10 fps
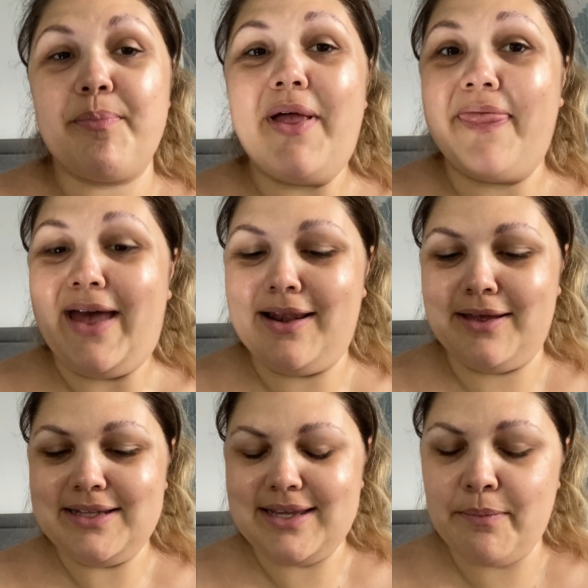in that
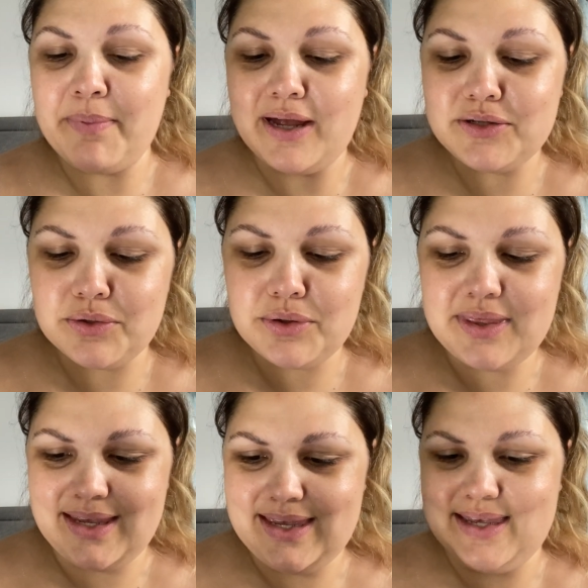lighting, but I do
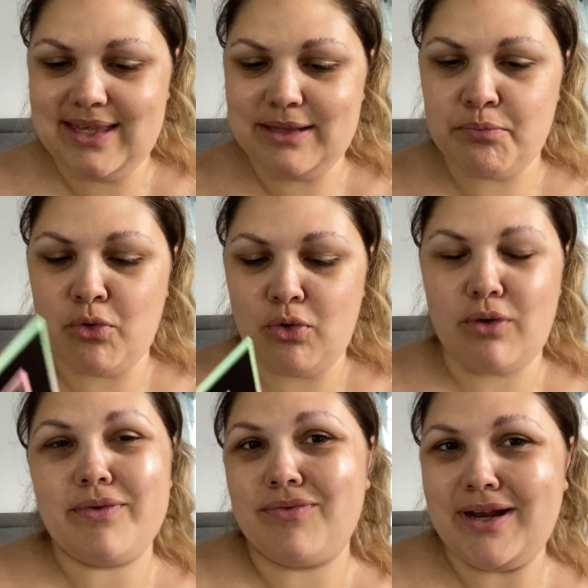think it is more
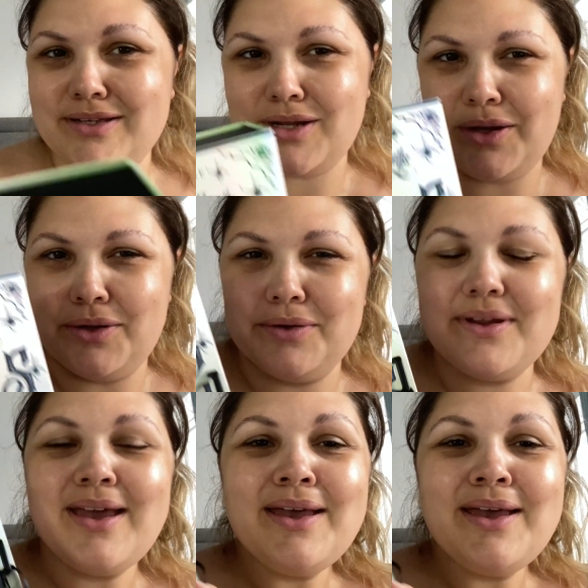of a red tone.